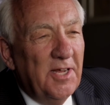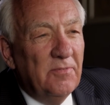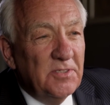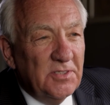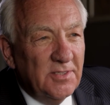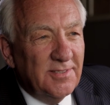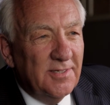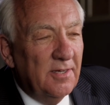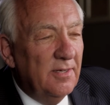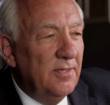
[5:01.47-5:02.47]
deficit
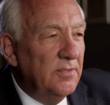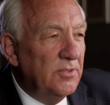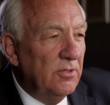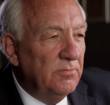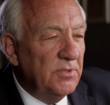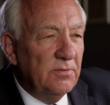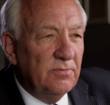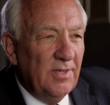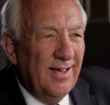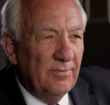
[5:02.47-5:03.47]
uh, in terms
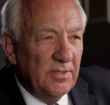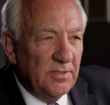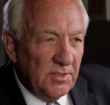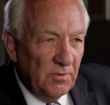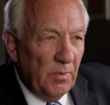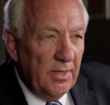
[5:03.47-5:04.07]
of the evidence that we